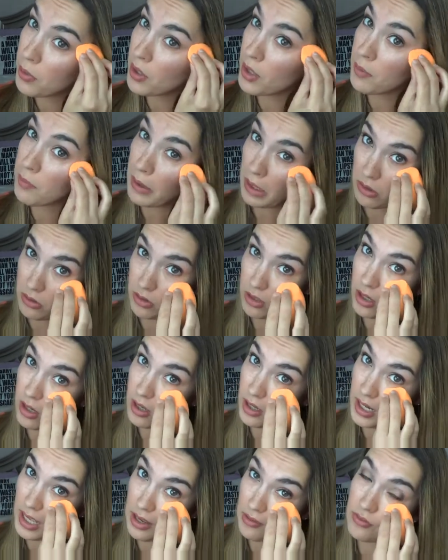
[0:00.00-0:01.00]
putting powder
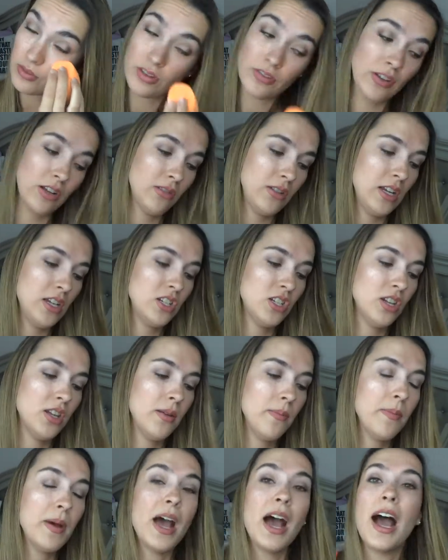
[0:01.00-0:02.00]
on after
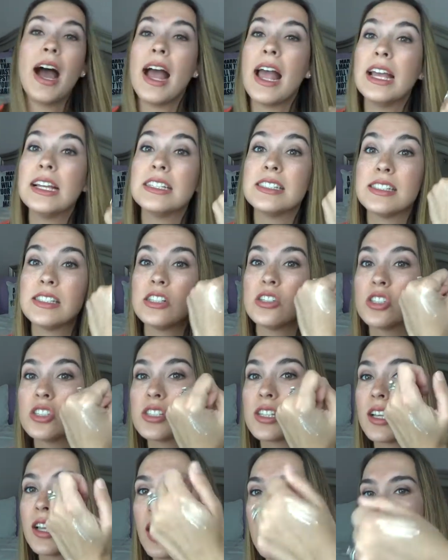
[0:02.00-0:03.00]
foundation, but I
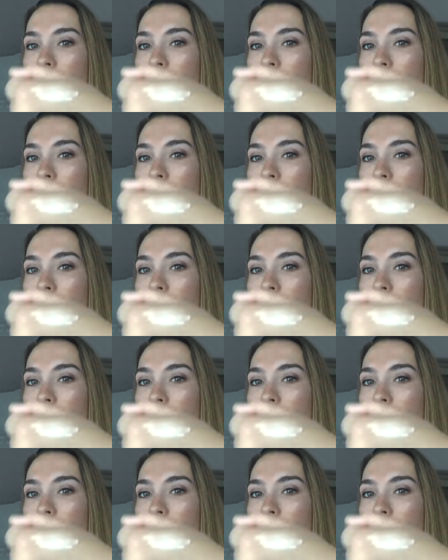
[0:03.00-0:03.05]
seriously